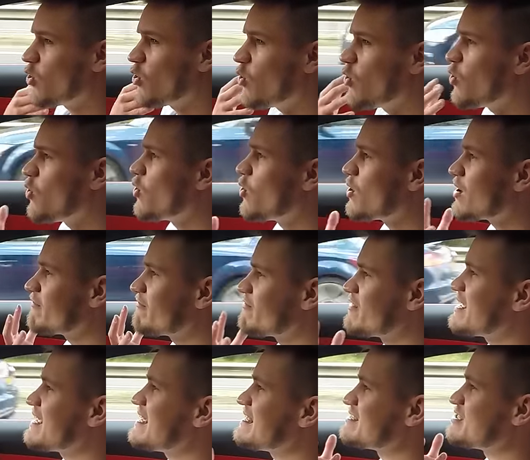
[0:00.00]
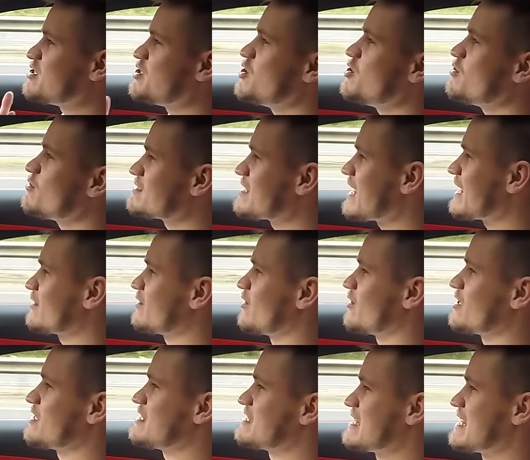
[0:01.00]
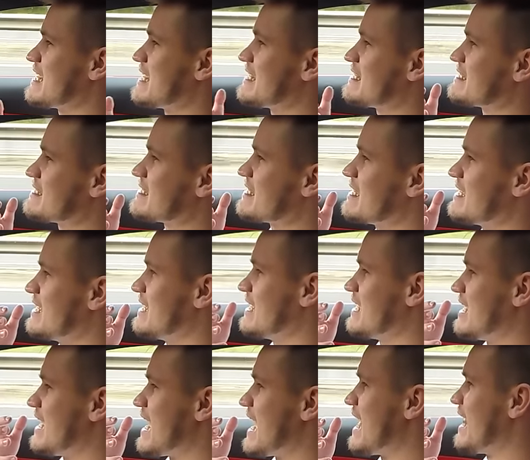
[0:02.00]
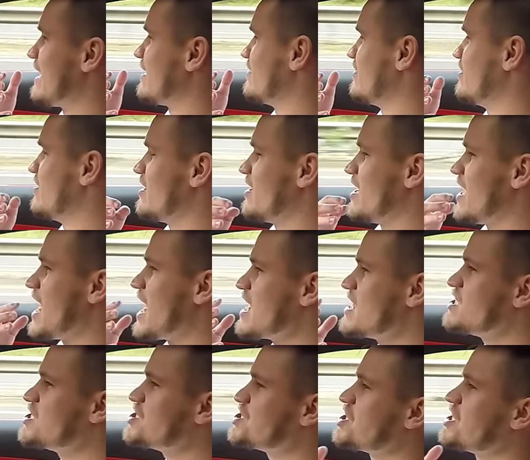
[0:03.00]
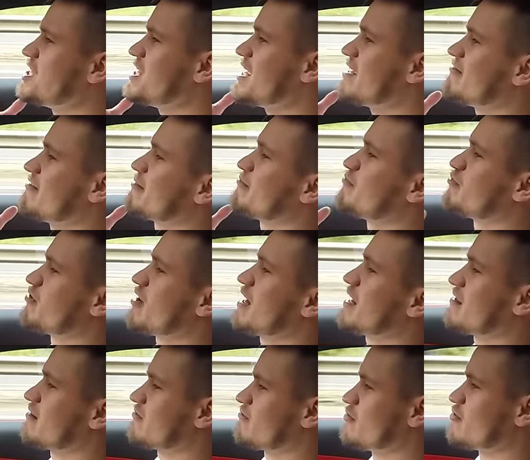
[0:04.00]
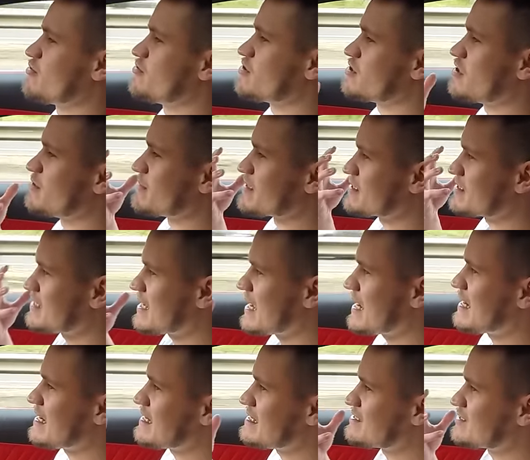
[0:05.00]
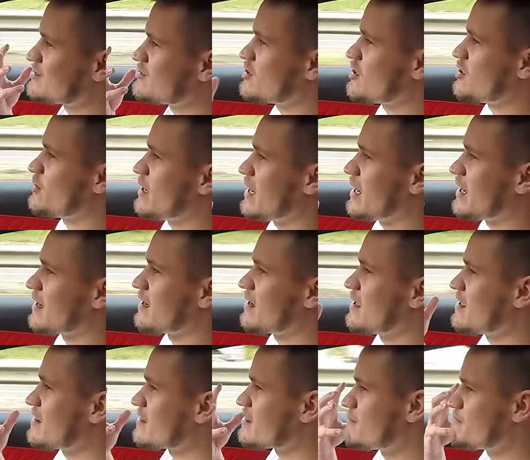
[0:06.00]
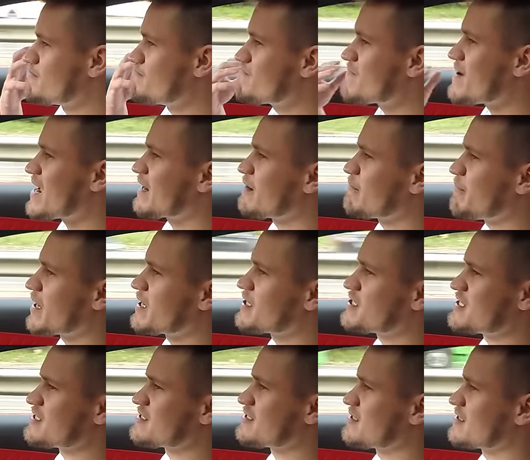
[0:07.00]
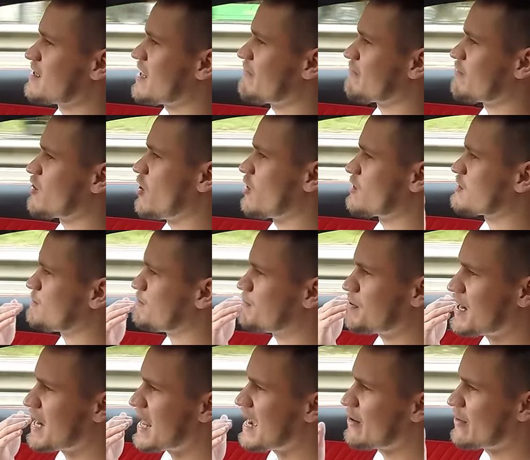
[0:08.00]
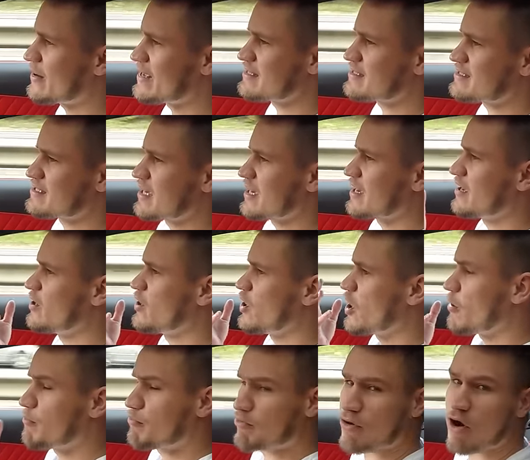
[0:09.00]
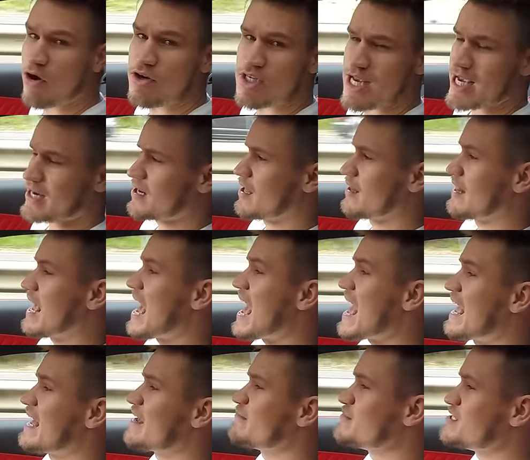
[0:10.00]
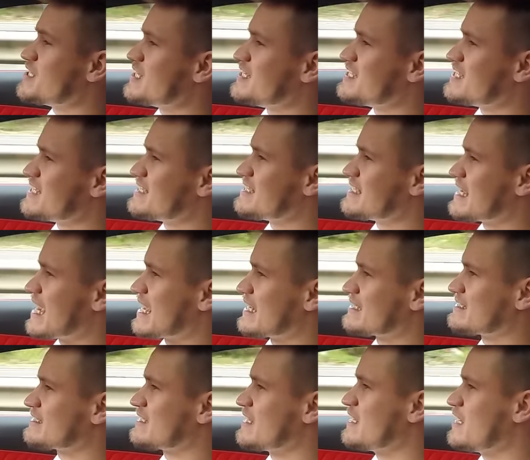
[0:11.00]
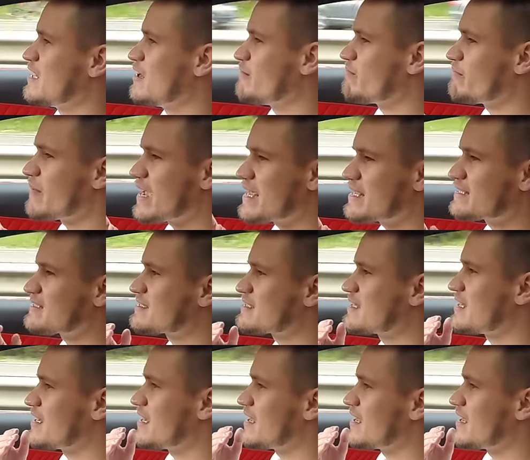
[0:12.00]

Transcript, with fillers: All of these new technologies and engineering breakthroughs that Mercedes are doing, the mega budgets that they've got to plow into a project like the A M G G T S, makes